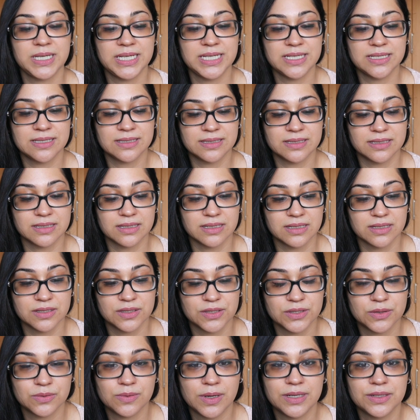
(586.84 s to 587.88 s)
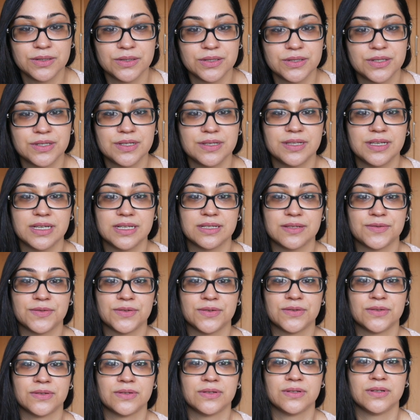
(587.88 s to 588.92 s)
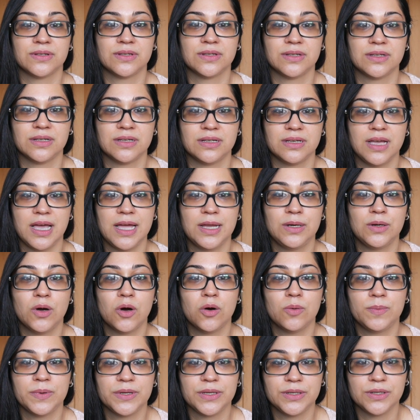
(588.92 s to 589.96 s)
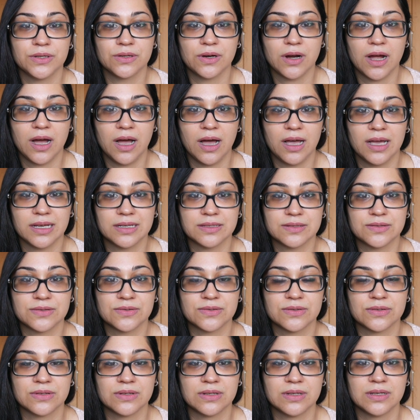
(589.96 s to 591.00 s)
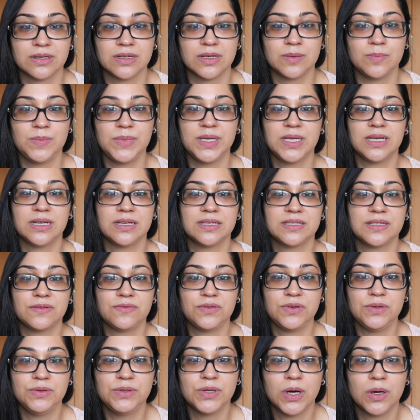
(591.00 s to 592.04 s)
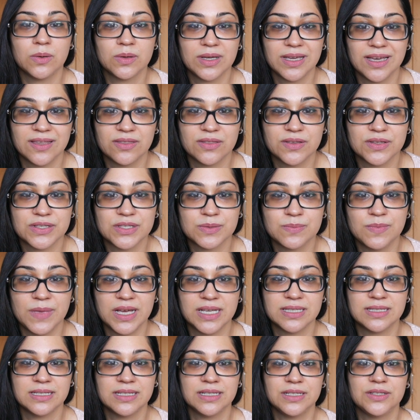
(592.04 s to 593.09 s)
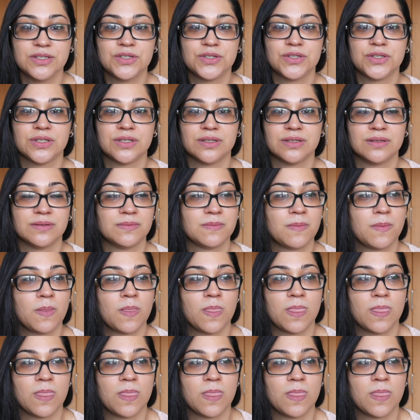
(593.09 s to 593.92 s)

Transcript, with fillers: Please surrender to this and open your eyes because if you don't get this message,